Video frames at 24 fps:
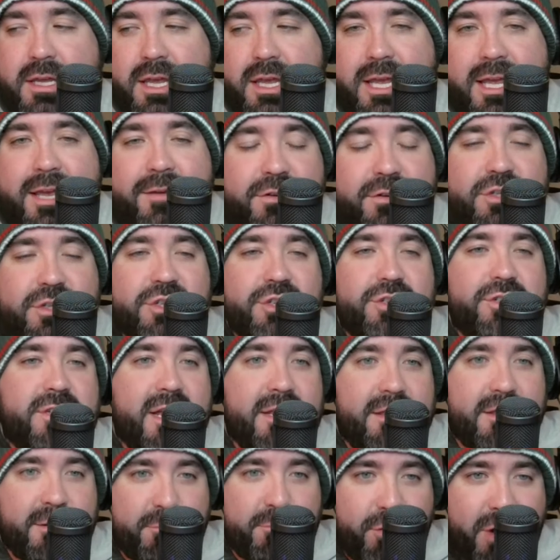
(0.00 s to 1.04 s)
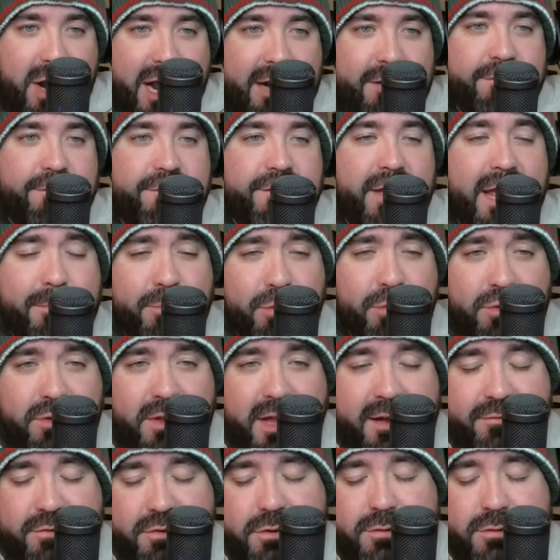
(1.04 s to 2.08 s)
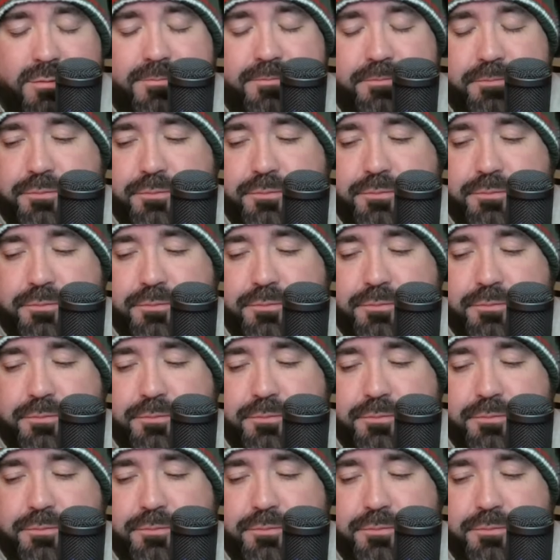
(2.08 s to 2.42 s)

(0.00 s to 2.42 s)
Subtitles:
even just at the Brock Faber level,